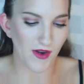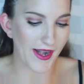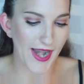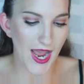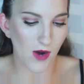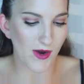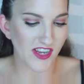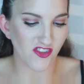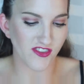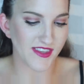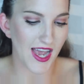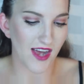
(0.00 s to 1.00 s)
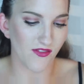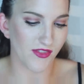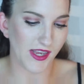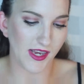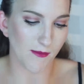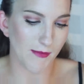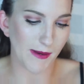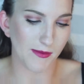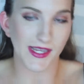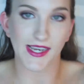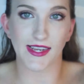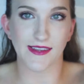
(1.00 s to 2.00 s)
Right now I just have the
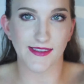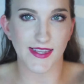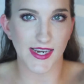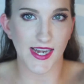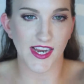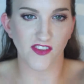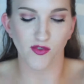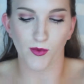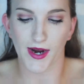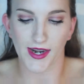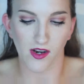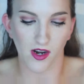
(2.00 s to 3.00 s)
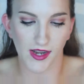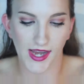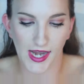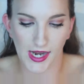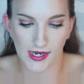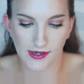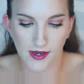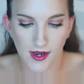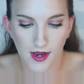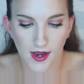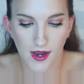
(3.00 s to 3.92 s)
Maybelline Instant Age Rewind on hand